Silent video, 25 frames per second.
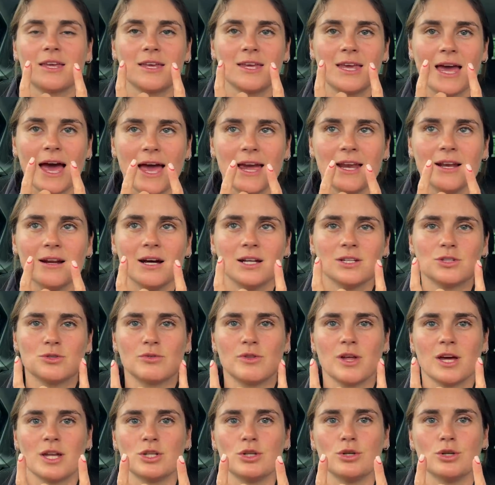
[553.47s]
canines or
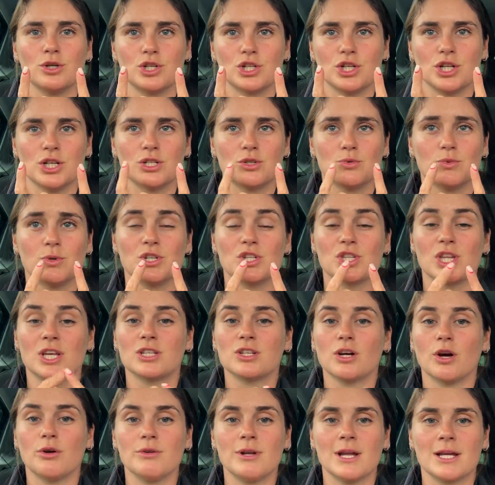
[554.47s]
their tushes, which they
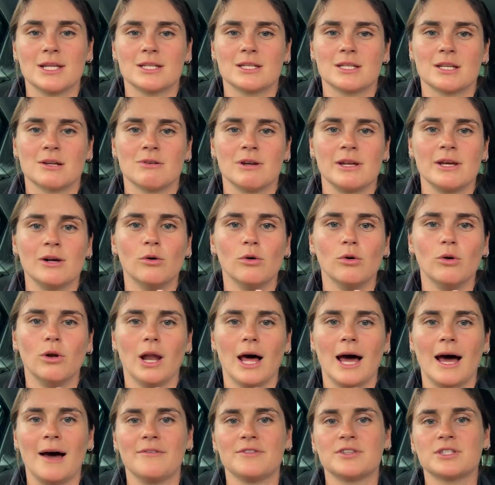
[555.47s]
don't necessarily all
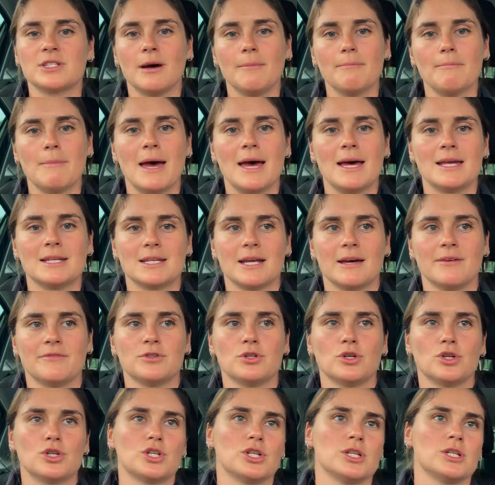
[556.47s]
have. Some mares have
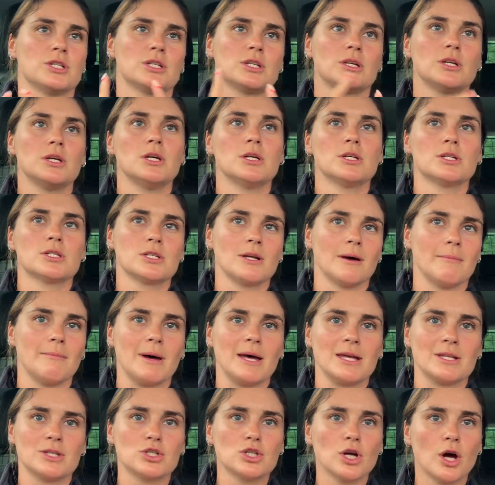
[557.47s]
tushes, some
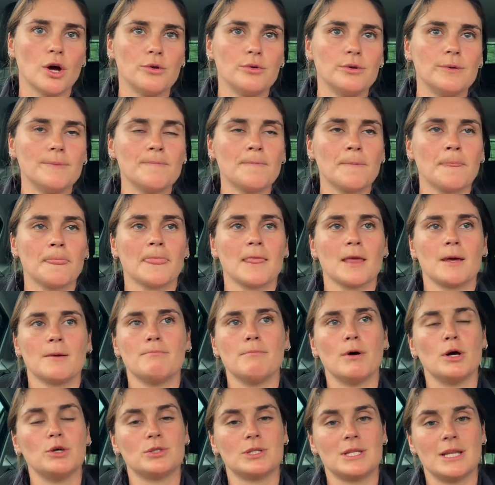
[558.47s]
mares don't.
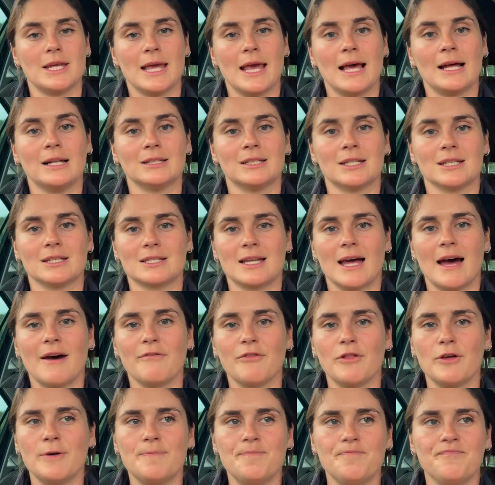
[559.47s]
Mostly geldings
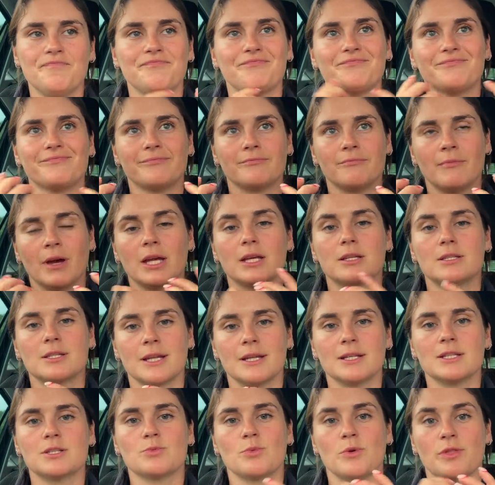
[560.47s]
have them. Makes
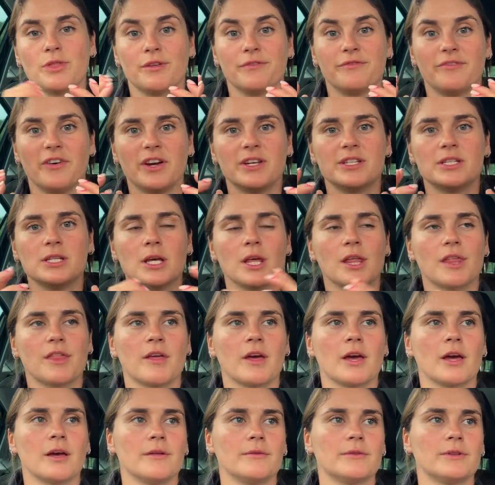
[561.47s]
sense with the fighting
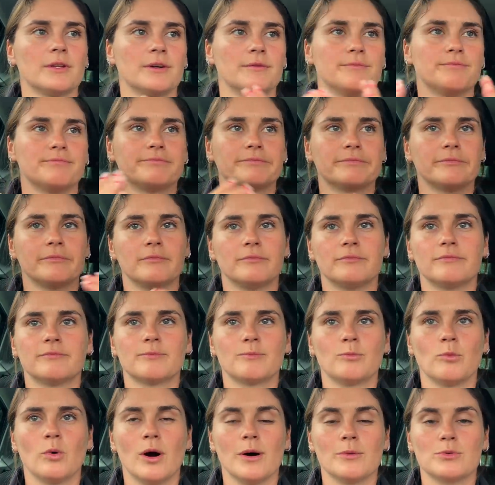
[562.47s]
thing,
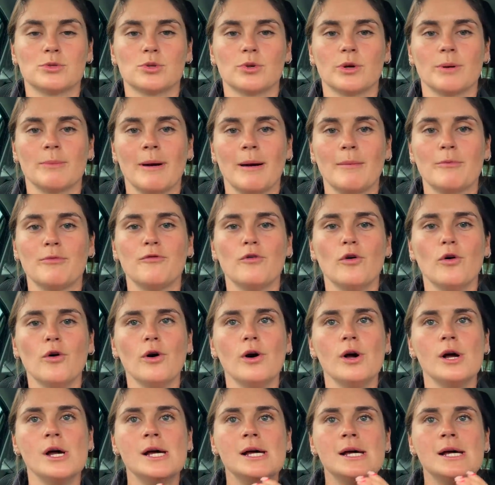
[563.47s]
what I was talking about before.